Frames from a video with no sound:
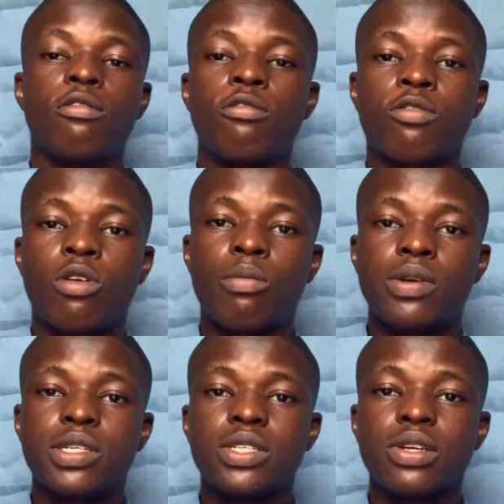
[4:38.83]
From
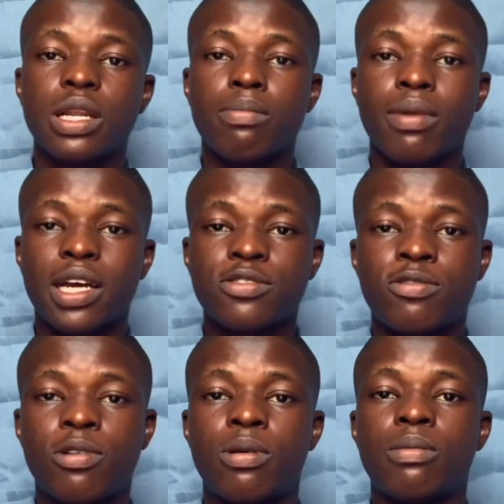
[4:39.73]
educational
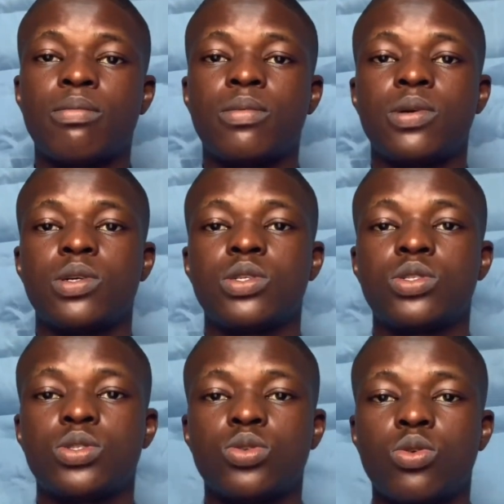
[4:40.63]
platform
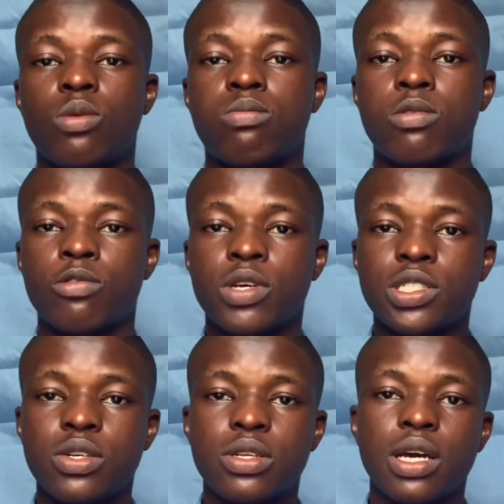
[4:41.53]
to
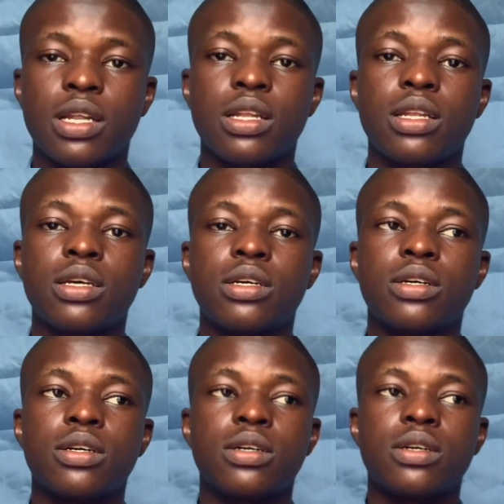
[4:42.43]
professional
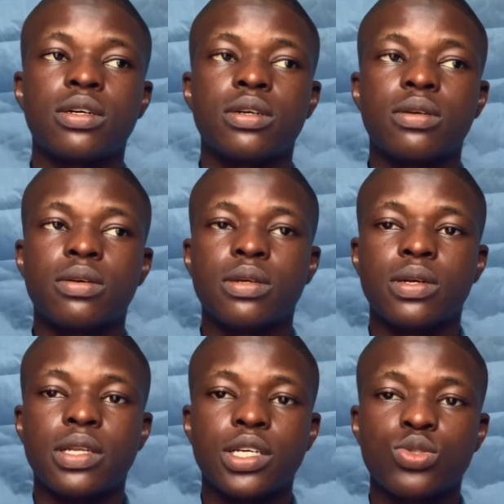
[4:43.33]

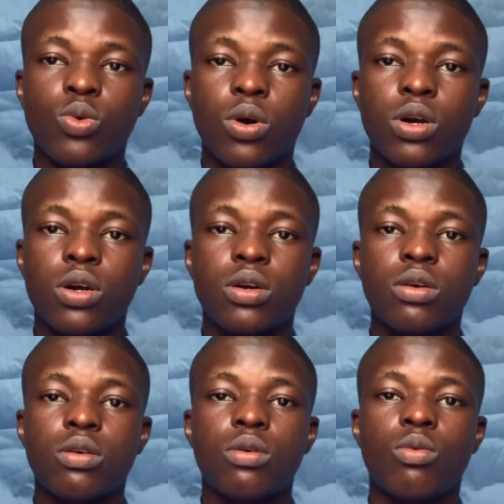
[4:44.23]
network,
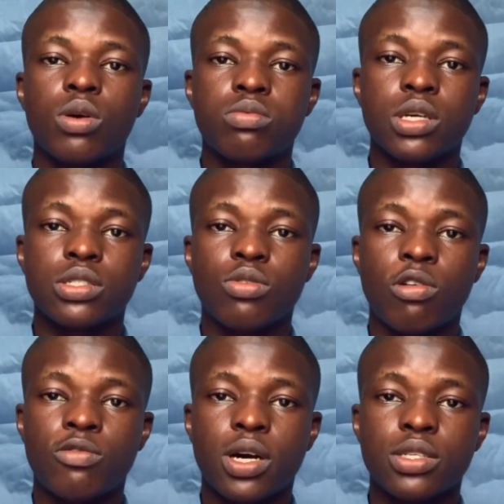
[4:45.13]
WordPress
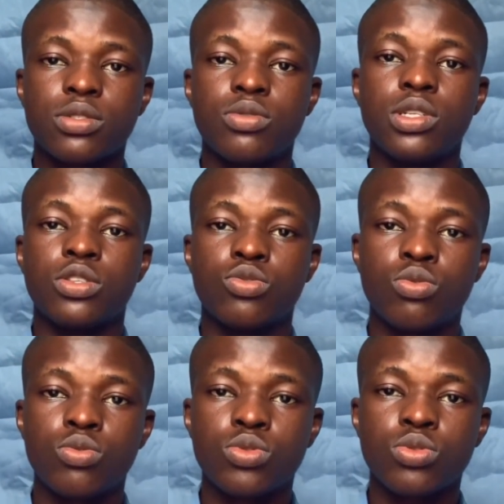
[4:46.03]
offers you the
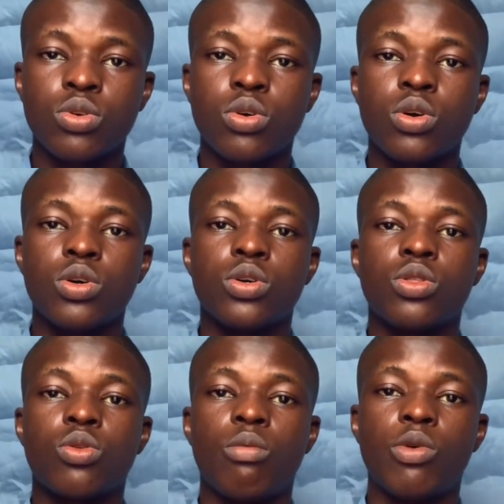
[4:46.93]
tools
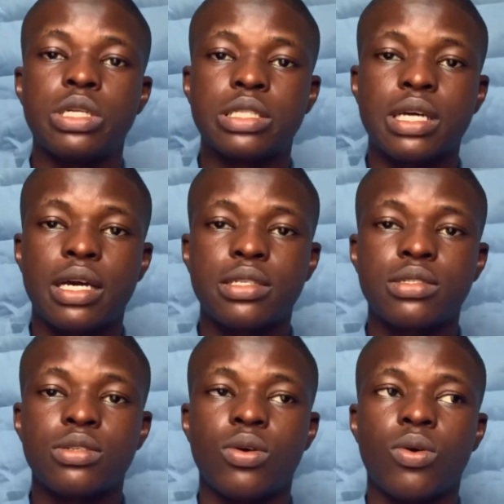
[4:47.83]
to
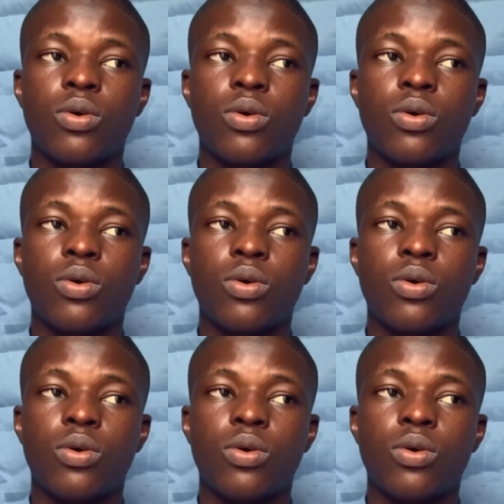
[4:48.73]
monetize your